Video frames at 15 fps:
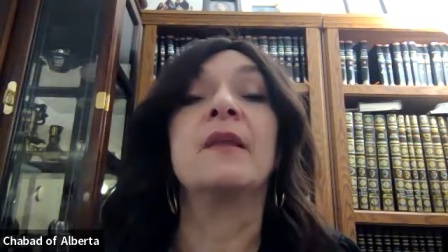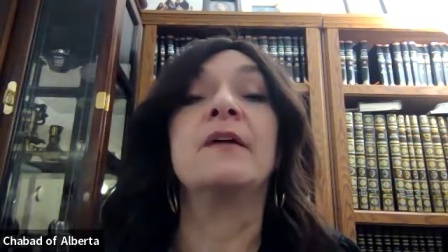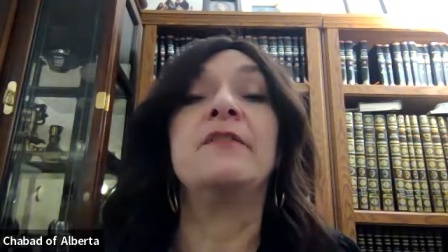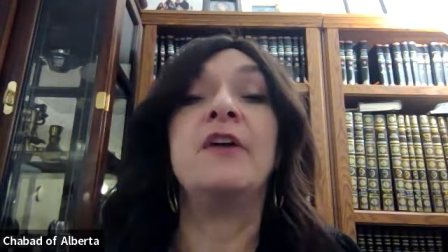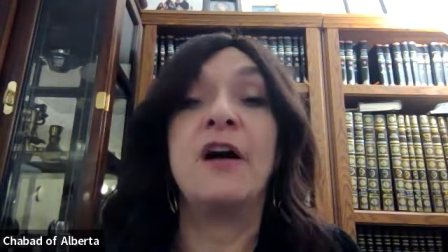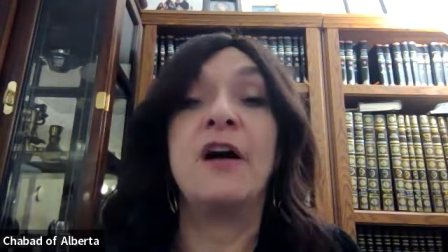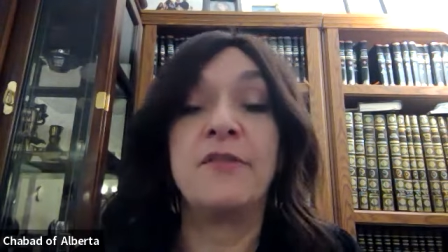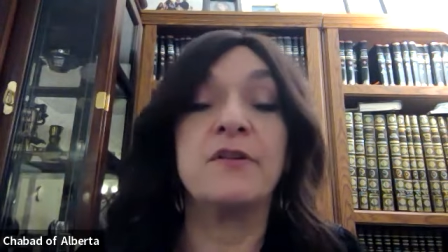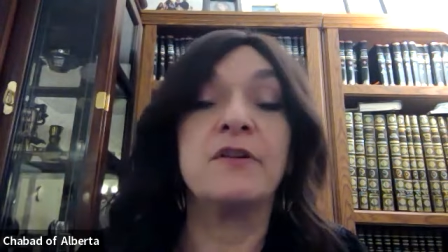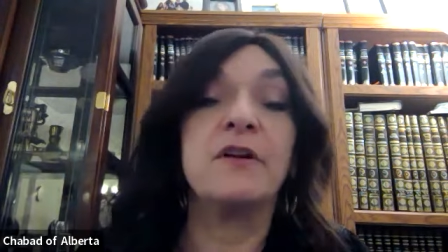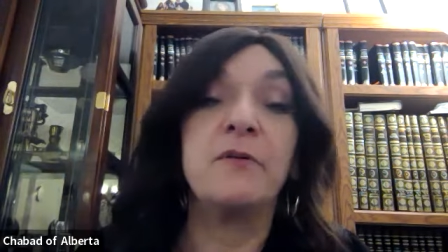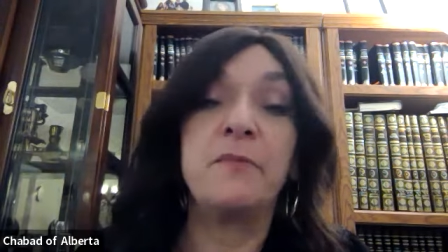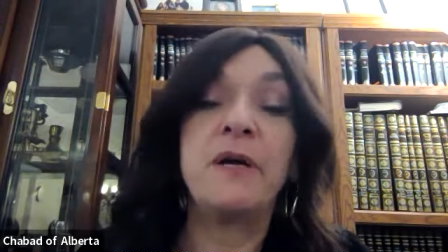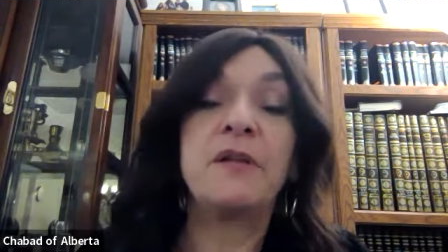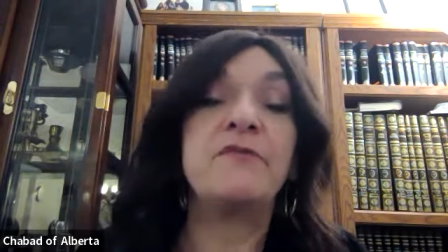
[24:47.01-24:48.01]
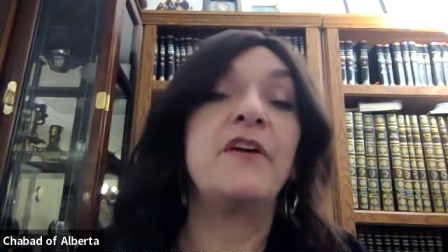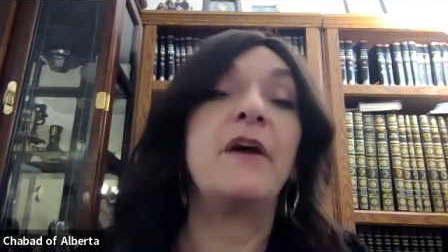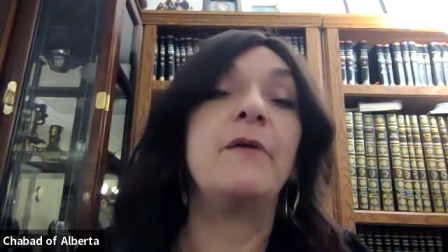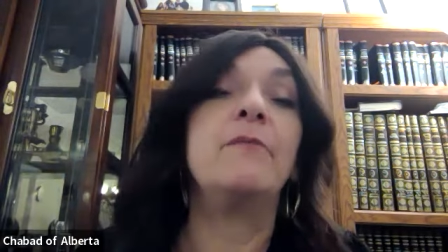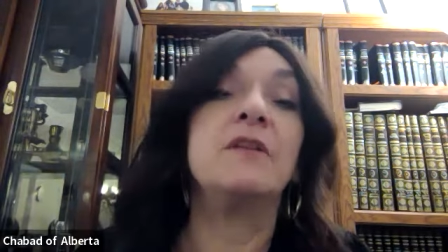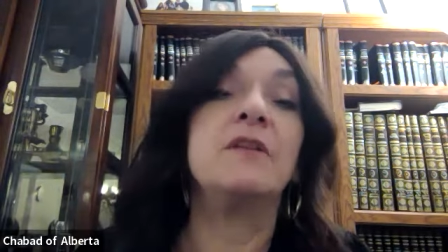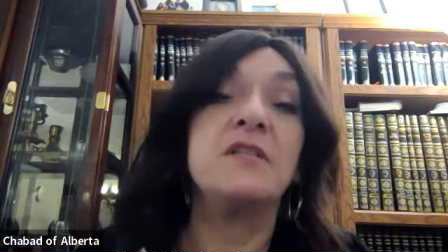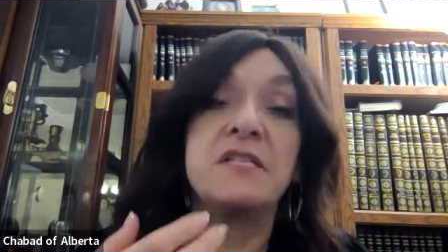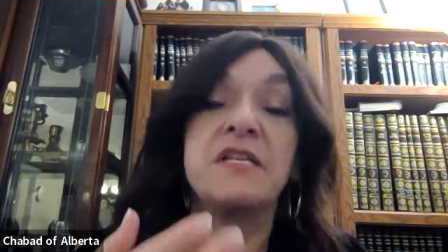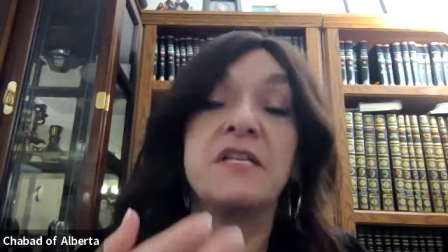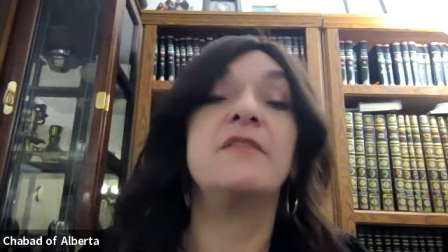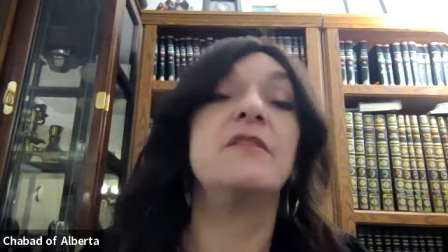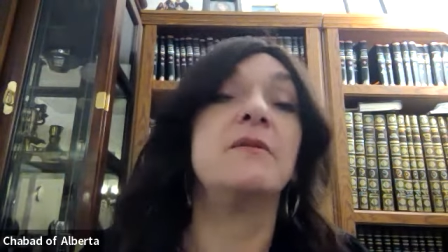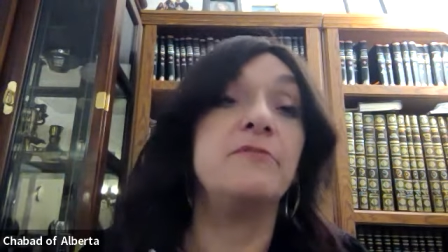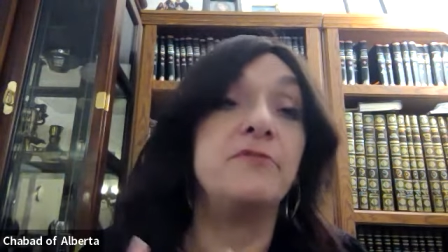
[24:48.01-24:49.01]
the other Chabad families
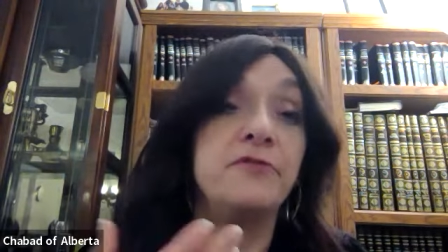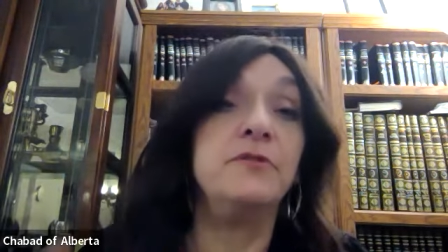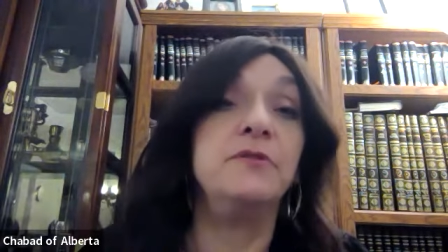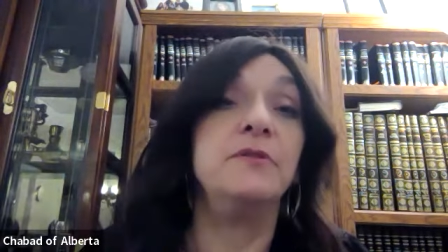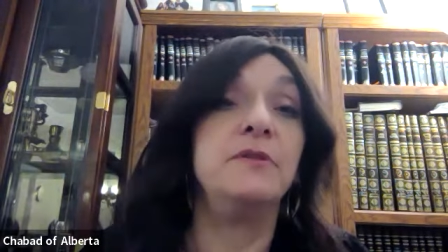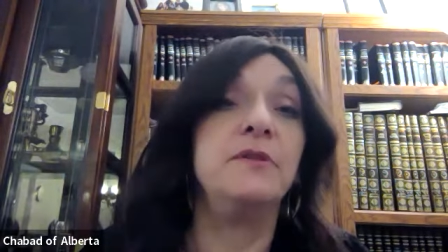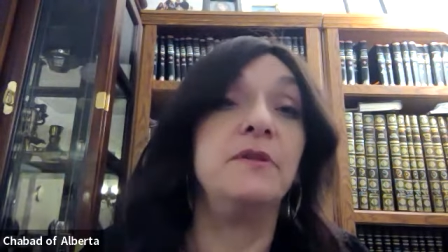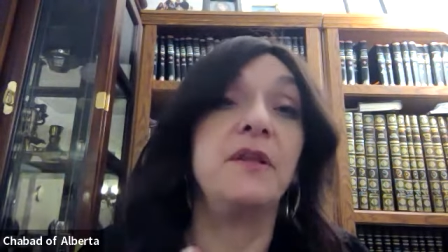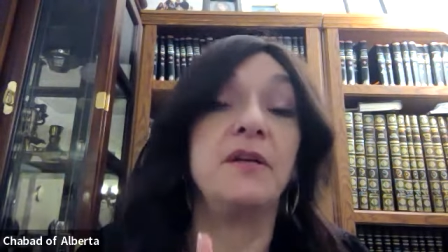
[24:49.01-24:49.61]
sent them food.